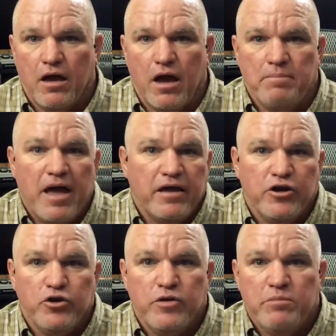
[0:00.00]
I'm not going
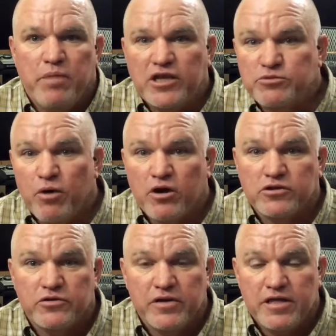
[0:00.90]
to do any
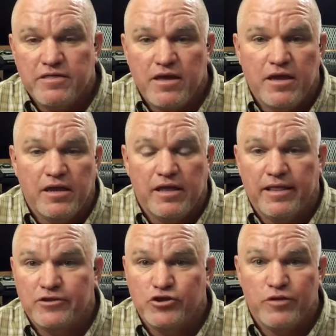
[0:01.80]
benchmarks or anything
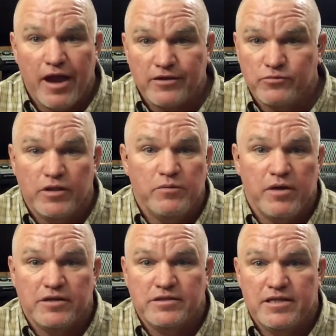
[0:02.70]
unless you guys really
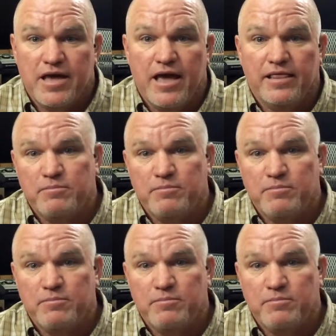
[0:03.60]
want to see that.